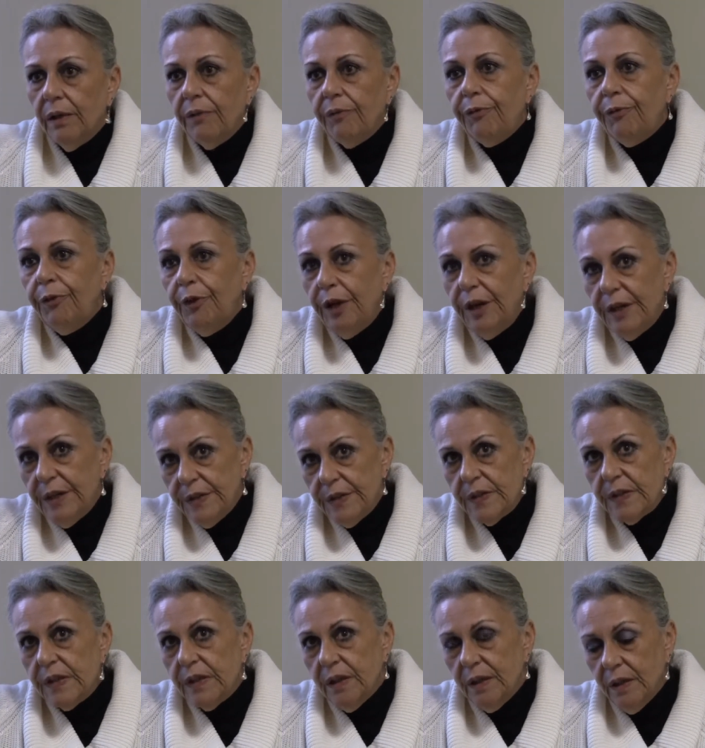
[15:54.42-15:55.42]
the
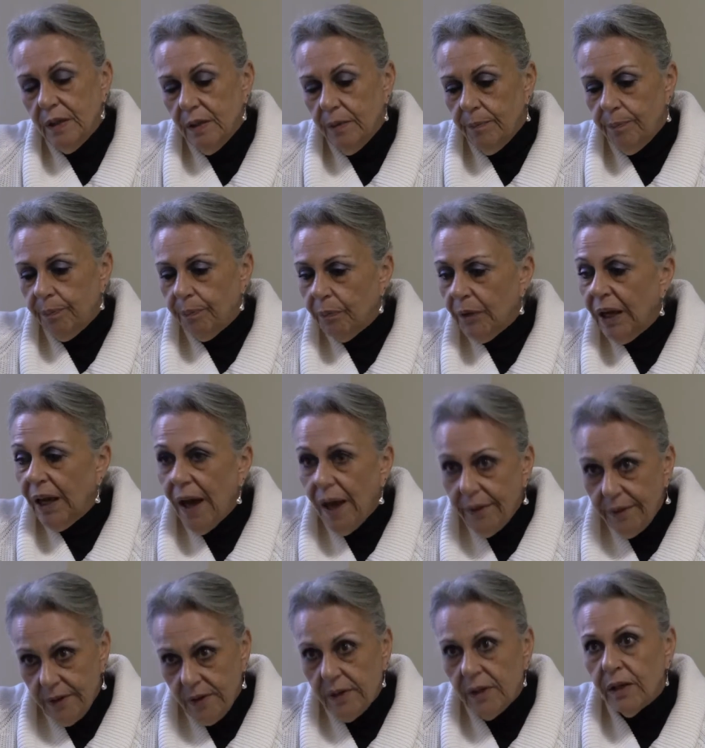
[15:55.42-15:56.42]
first um,
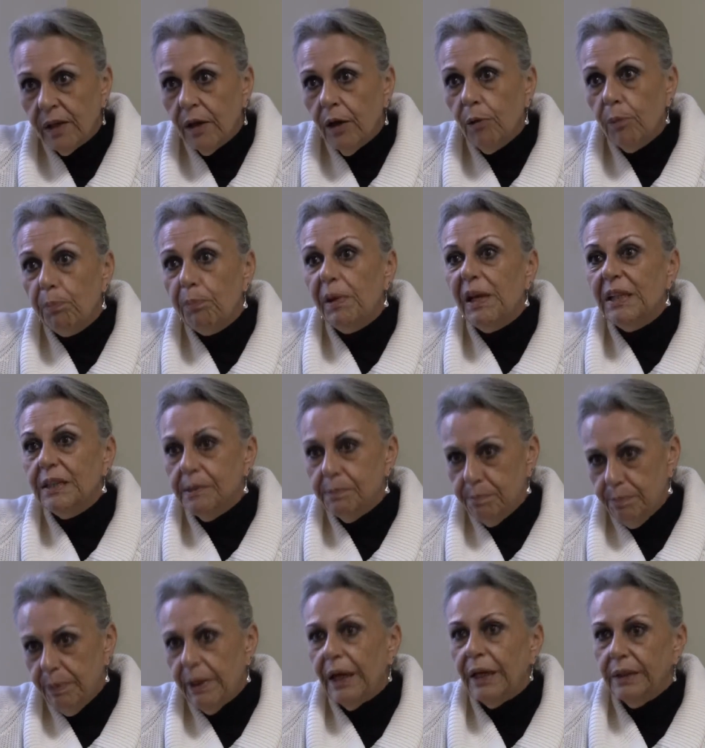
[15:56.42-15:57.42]
gathering of
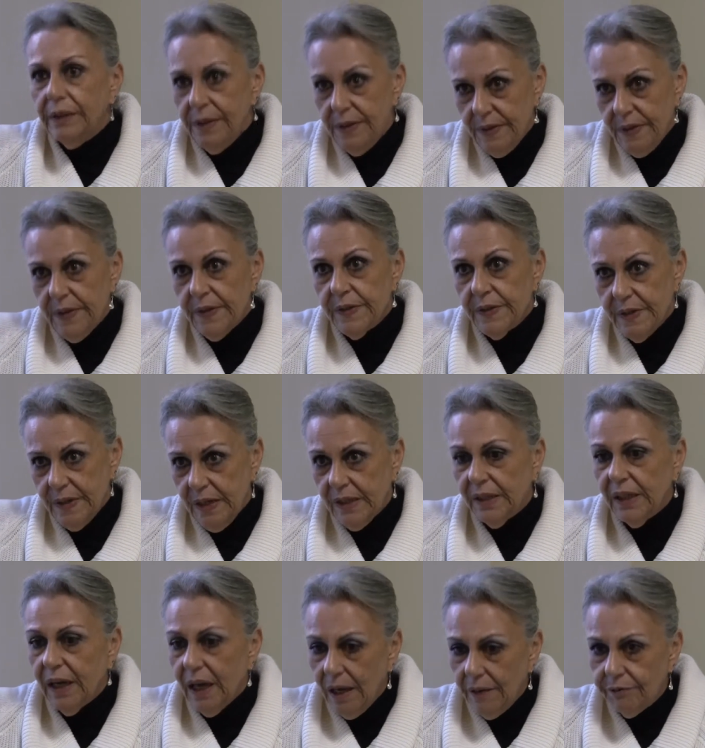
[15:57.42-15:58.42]
best practices
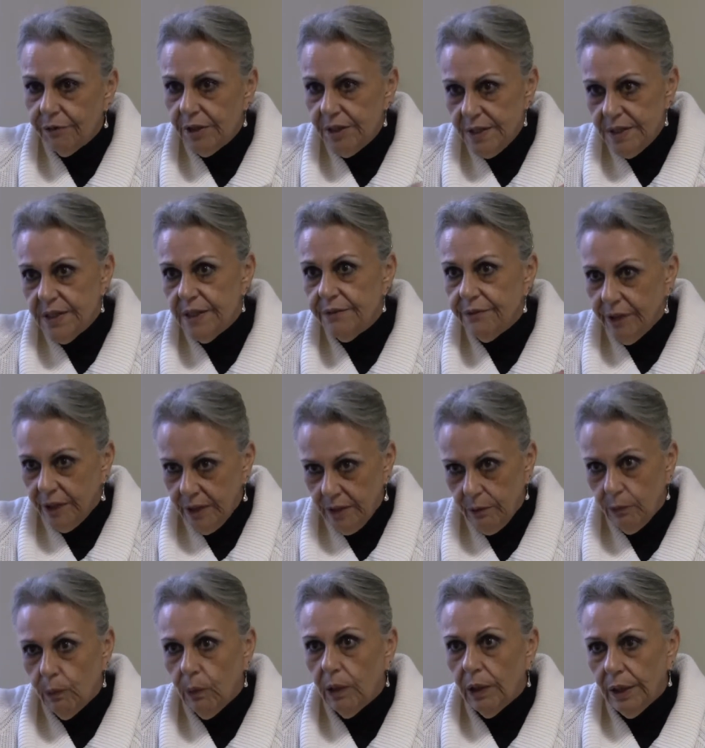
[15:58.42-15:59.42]
that have received an
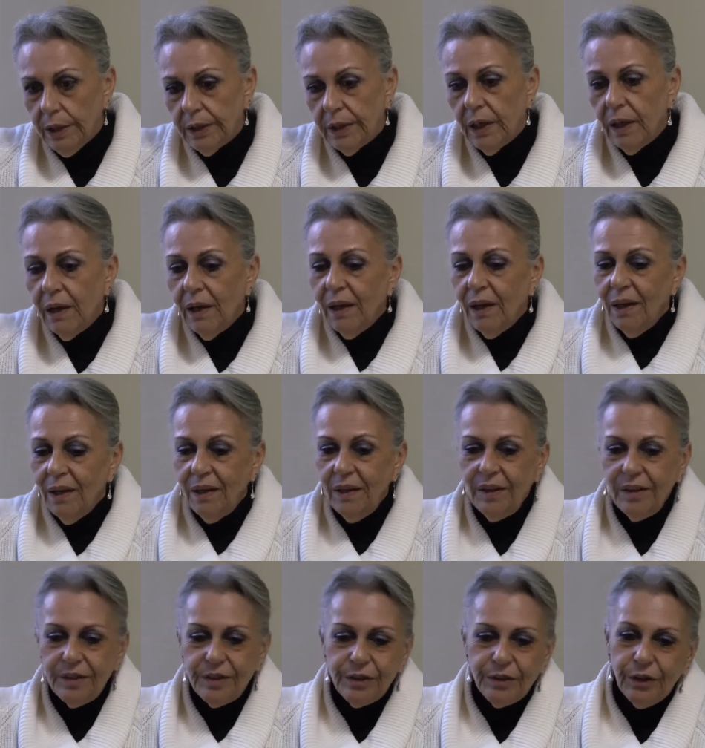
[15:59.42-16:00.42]
award.
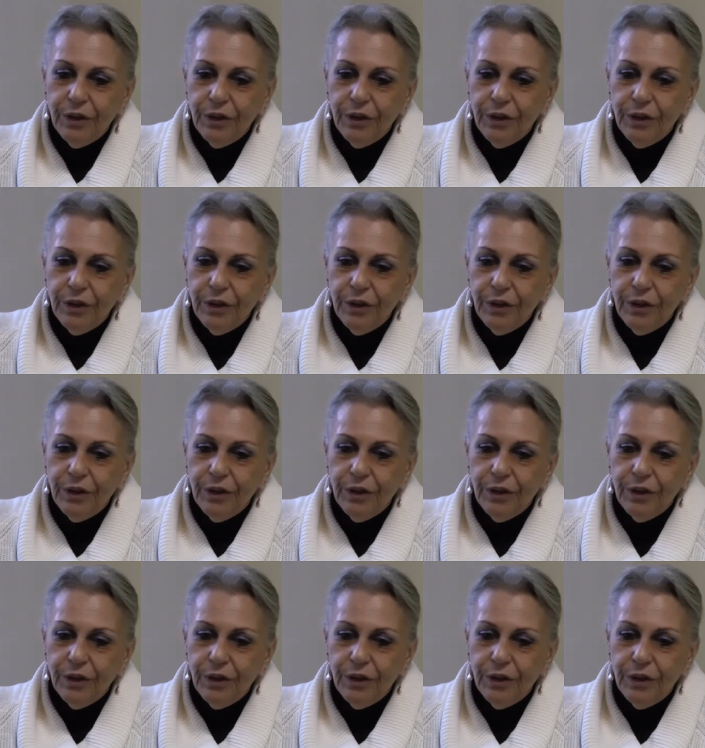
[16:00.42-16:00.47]
Is